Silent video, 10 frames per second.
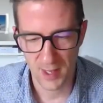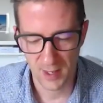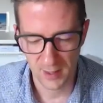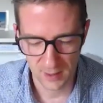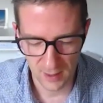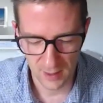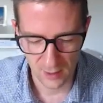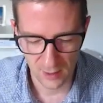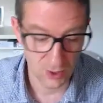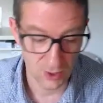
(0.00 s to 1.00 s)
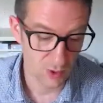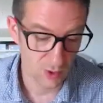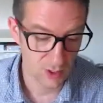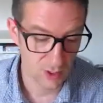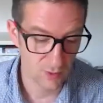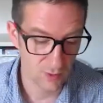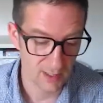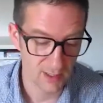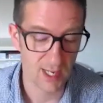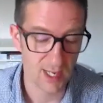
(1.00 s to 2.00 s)
and because I wanted to remain
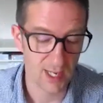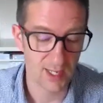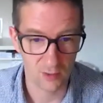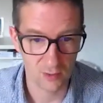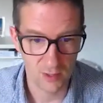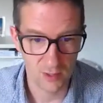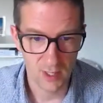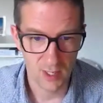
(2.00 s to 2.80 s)
technical.